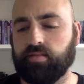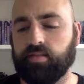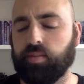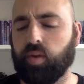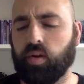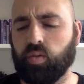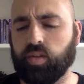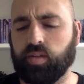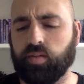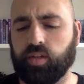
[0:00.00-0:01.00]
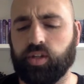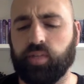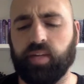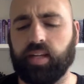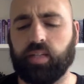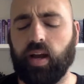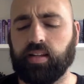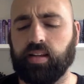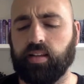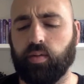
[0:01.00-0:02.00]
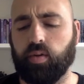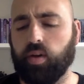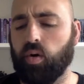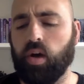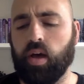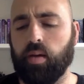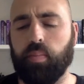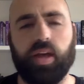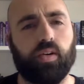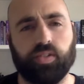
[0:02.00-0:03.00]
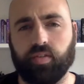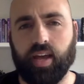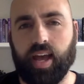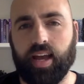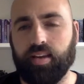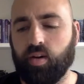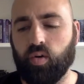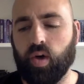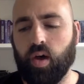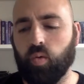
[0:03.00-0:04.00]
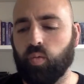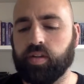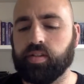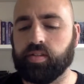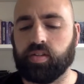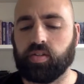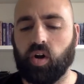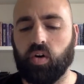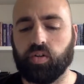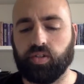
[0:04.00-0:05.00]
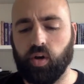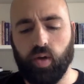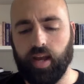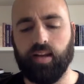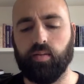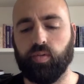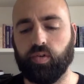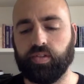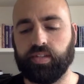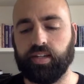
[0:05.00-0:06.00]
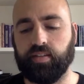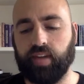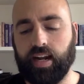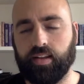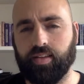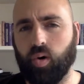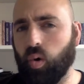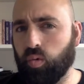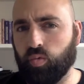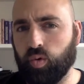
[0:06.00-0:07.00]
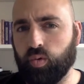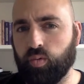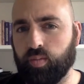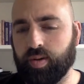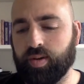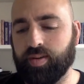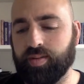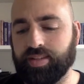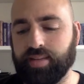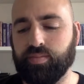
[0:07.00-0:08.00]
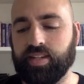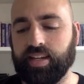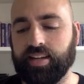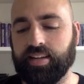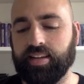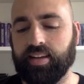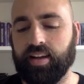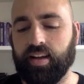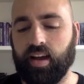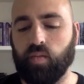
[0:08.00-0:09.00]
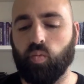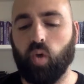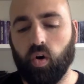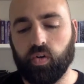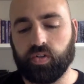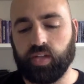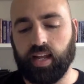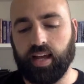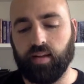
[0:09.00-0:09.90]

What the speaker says: The barn wasn't what she'd been expecting. There were no bales of hay, no wooden stalls, no animals. In fact, the whole room was empty, and walls that had